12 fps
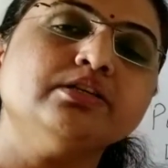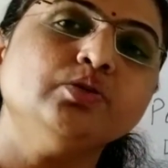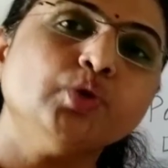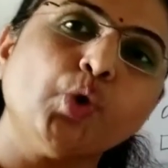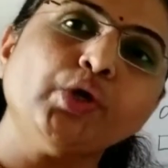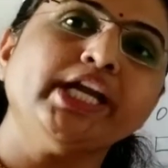
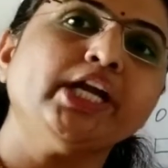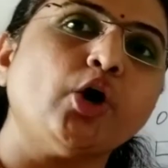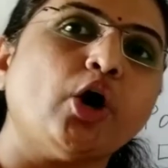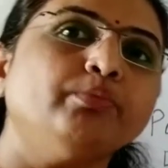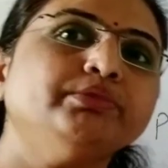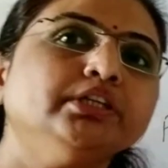no need
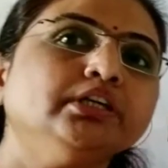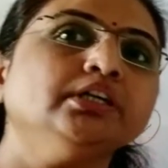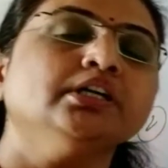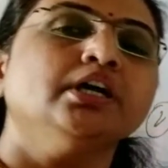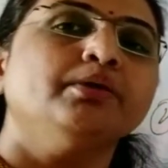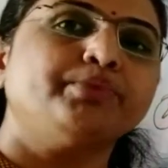of the
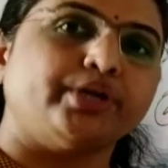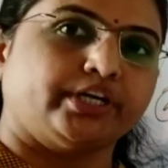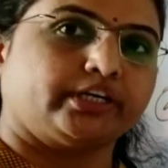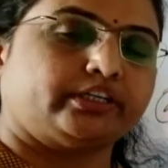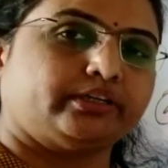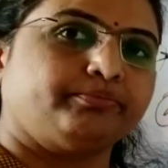
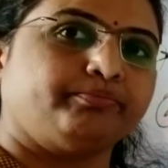product.